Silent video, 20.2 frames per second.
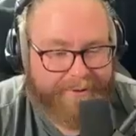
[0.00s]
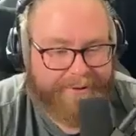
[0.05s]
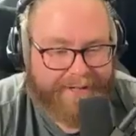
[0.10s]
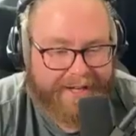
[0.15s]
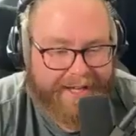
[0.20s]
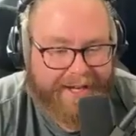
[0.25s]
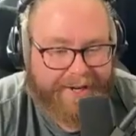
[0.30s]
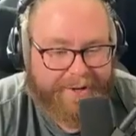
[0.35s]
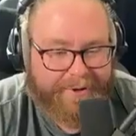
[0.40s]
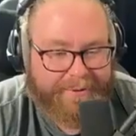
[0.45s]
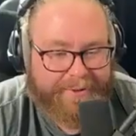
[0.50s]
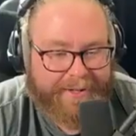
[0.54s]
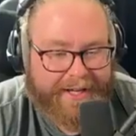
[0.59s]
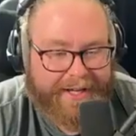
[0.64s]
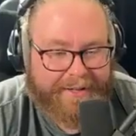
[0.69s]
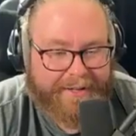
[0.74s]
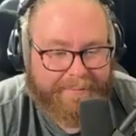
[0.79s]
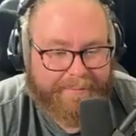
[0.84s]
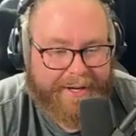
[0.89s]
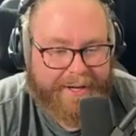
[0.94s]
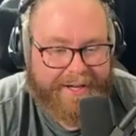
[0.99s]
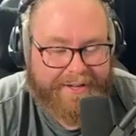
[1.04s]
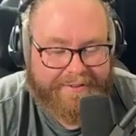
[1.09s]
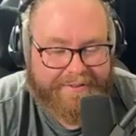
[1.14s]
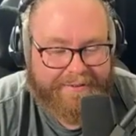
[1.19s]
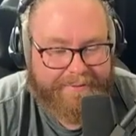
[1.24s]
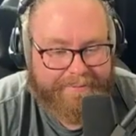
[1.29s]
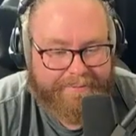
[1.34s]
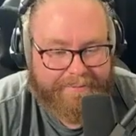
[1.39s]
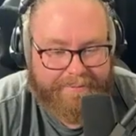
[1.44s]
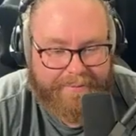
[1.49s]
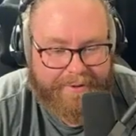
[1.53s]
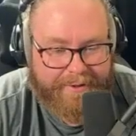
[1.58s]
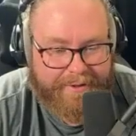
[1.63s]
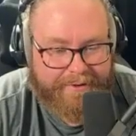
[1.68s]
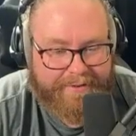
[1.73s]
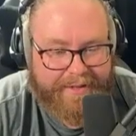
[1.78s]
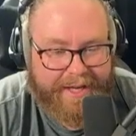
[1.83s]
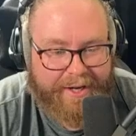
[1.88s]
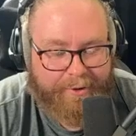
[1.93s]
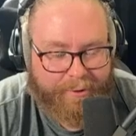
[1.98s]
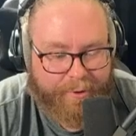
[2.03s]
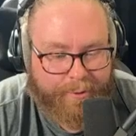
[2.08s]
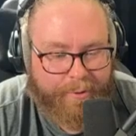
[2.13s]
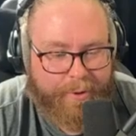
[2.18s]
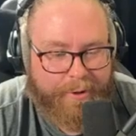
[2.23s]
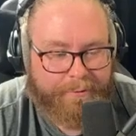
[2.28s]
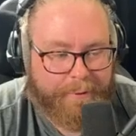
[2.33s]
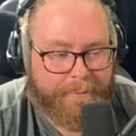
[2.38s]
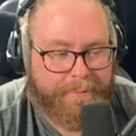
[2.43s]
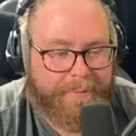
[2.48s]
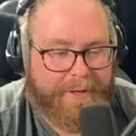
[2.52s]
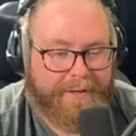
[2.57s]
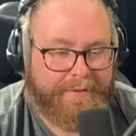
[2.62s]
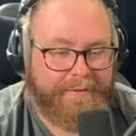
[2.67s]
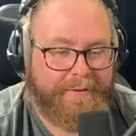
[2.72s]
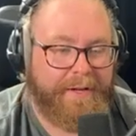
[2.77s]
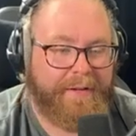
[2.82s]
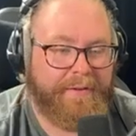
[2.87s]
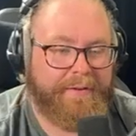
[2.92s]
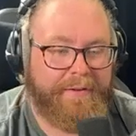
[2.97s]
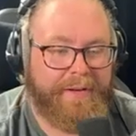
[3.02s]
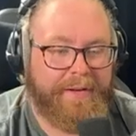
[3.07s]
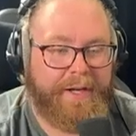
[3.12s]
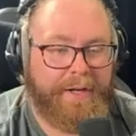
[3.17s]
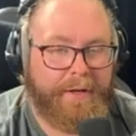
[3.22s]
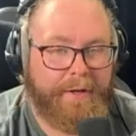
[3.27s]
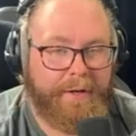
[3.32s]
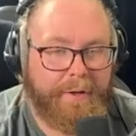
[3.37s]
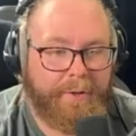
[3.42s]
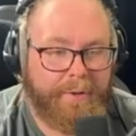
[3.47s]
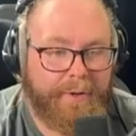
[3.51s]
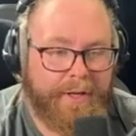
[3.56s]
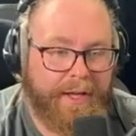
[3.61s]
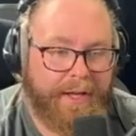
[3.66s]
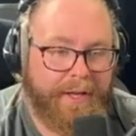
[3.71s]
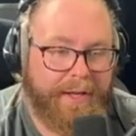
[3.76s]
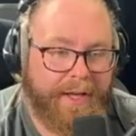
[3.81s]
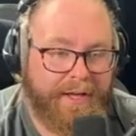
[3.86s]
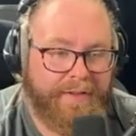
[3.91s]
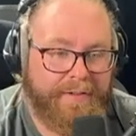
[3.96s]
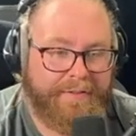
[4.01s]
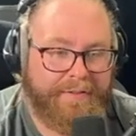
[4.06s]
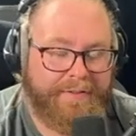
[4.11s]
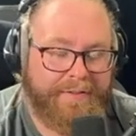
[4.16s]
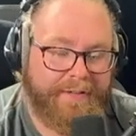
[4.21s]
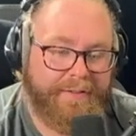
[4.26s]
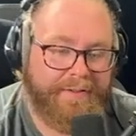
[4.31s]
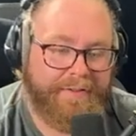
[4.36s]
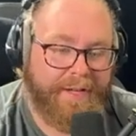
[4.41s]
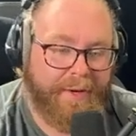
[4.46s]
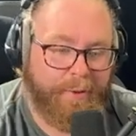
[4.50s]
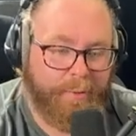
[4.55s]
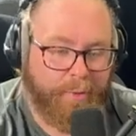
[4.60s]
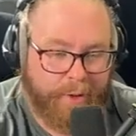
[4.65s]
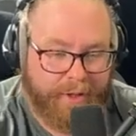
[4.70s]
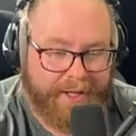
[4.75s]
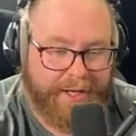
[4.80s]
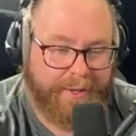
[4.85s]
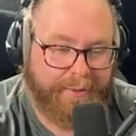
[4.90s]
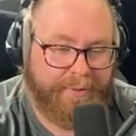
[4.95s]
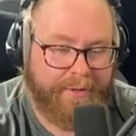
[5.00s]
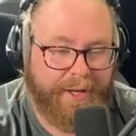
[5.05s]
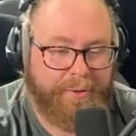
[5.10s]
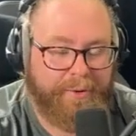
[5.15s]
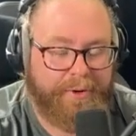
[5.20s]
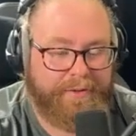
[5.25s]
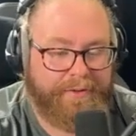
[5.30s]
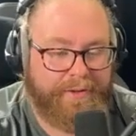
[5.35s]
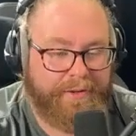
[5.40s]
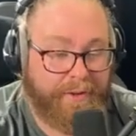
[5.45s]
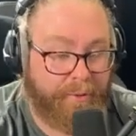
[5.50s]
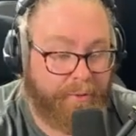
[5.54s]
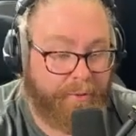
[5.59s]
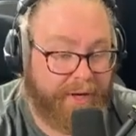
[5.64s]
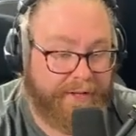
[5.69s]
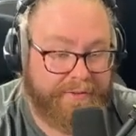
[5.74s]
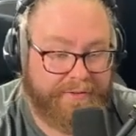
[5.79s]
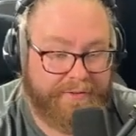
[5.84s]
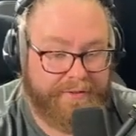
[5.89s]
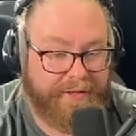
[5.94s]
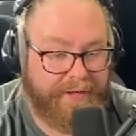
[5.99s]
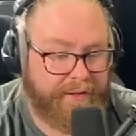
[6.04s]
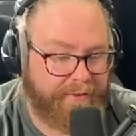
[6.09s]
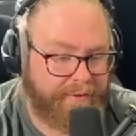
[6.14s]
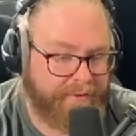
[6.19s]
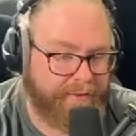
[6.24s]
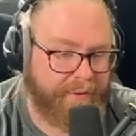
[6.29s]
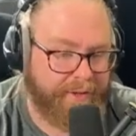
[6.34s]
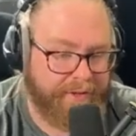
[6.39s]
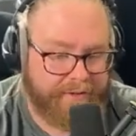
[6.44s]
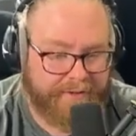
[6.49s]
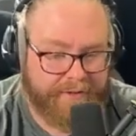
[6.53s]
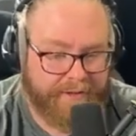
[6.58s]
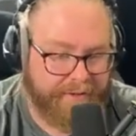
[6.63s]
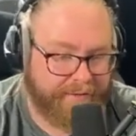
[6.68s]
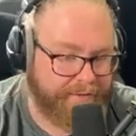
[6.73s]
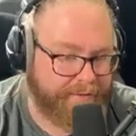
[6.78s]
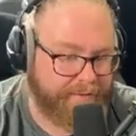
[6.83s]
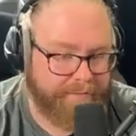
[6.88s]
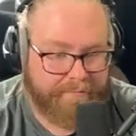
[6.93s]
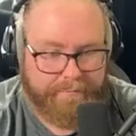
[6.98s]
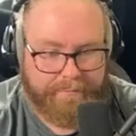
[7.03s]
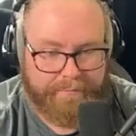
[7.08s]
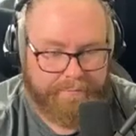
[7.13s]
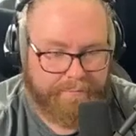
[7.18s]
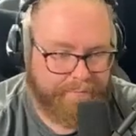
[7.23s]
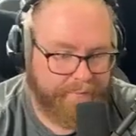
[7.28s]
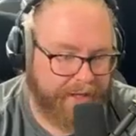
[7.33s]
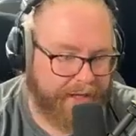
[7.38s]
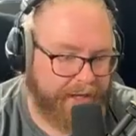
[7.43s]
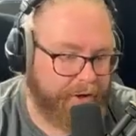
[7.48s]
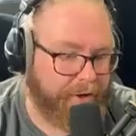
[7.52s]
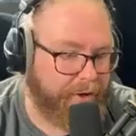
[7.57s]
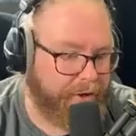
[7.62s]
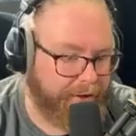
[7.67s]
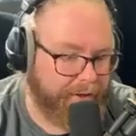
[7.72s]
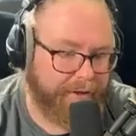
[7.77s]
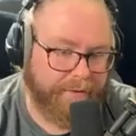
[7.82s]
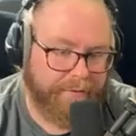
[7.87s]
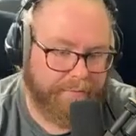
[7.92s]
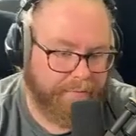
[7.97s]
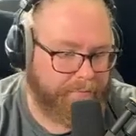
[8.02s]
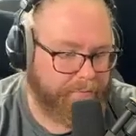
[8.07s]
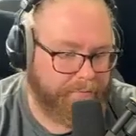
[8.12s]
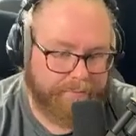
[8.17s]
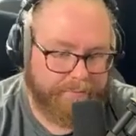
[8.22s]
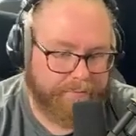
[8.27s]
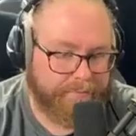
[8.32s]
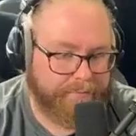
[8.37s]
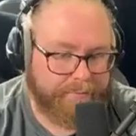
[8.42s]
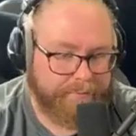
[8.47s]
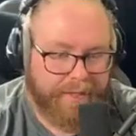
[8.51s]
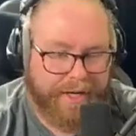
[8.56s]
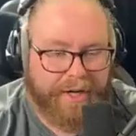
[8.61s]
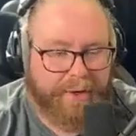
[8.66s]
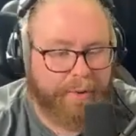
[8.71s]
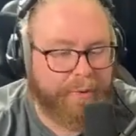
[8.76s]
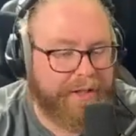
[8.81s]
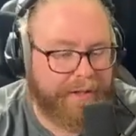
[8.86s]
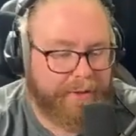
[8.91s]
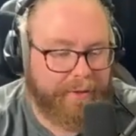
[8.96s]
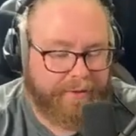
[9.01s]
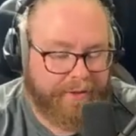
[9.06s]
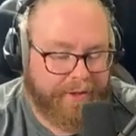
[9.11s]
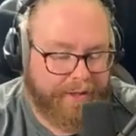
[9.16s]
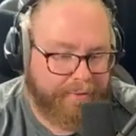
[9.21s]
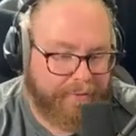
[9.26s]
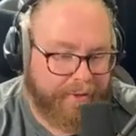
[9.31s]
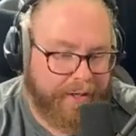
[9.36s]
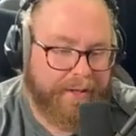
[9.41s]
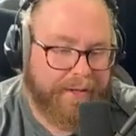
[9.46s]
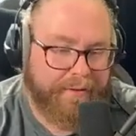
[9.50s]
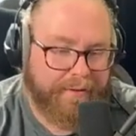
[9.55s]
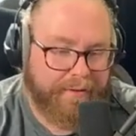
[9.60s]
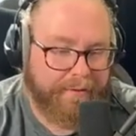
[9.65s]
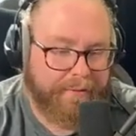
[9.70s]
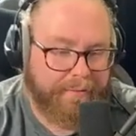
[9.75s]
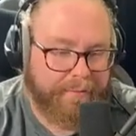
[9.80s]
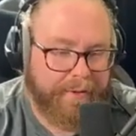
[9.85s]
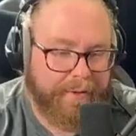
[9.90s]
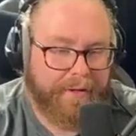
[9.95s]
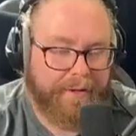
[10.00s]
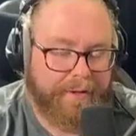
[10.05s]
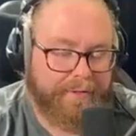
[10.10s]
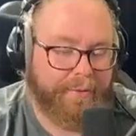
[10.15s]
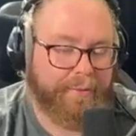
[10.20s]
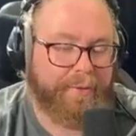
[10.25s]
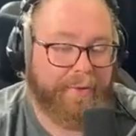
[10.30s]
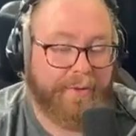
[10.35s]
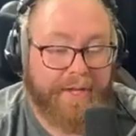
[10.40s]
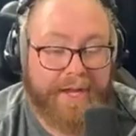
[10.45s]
now like the status quo for me is just like, okay, is this a workout day or is it a rest day? So it's just it I don't need to think, right? So today